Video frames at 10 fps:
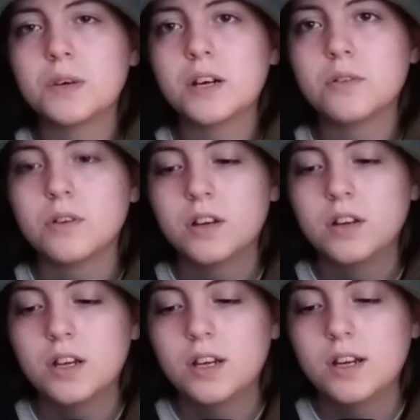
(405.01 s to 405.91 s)
well.
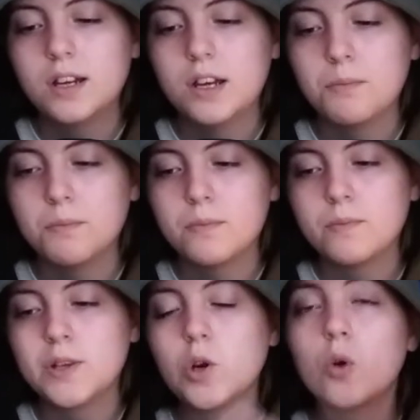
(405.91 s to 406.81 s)

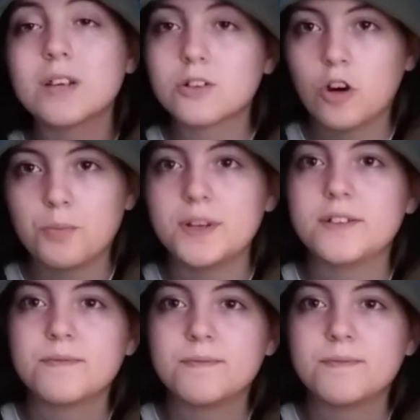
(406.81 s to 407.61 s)
They all get copied.